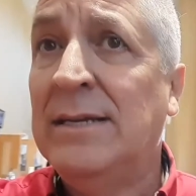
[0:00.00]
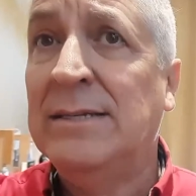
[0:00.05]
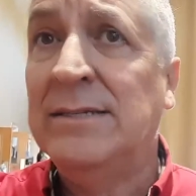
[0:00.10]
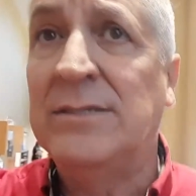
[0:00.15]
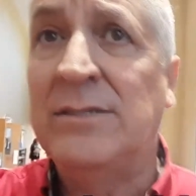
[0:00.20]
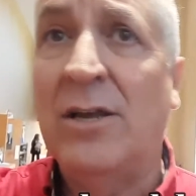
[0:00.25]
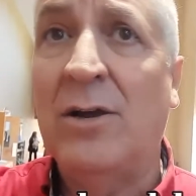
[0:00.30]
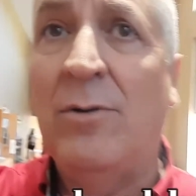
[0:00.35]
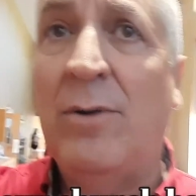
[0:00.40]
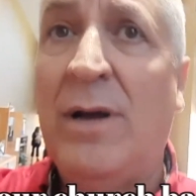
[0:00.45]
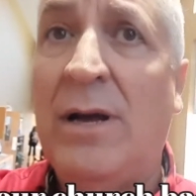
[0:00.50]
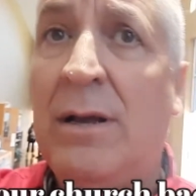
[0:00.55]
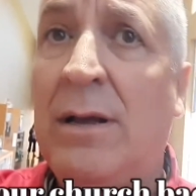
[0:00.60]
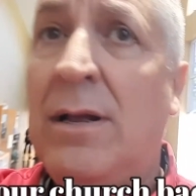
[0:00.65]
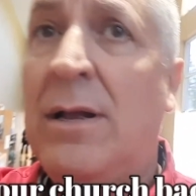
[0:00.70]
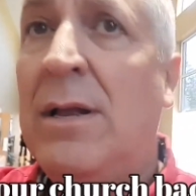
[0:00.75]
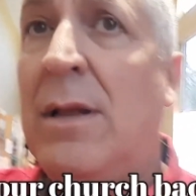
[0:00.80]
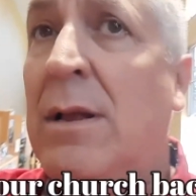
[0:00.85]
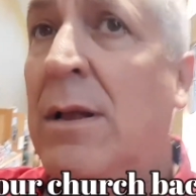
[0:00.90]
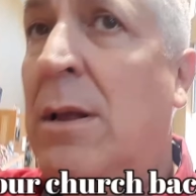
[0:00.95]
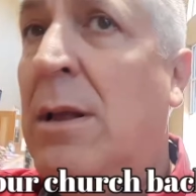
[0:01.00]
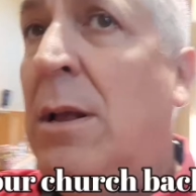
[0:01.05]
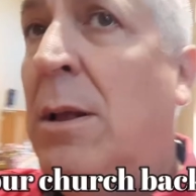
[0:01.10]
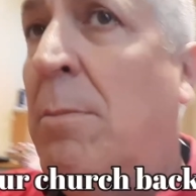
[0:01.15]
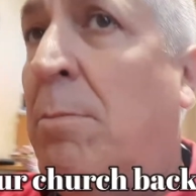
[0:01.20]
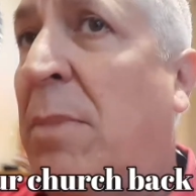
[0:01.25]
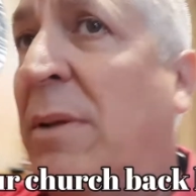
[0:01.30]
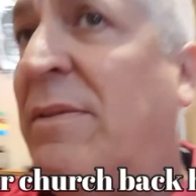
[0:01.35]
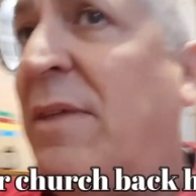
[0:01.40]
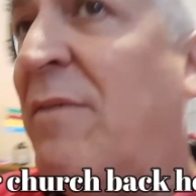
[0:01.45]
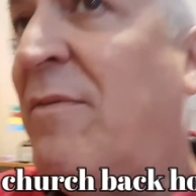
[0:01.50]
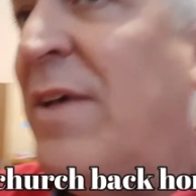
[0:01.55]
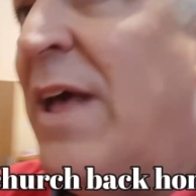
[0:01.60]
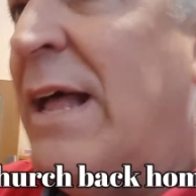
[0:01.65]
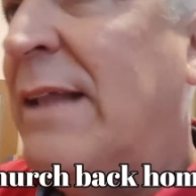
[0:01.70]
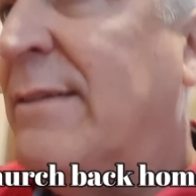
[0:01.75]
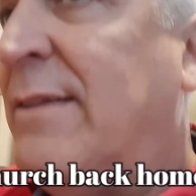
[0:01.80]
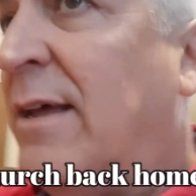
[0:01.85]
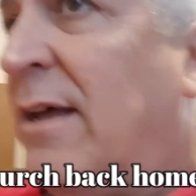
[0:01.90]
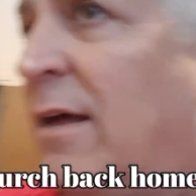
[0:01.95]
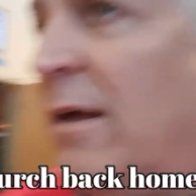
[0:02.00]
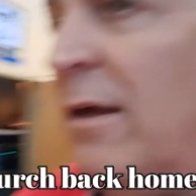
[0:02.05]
So, but they've got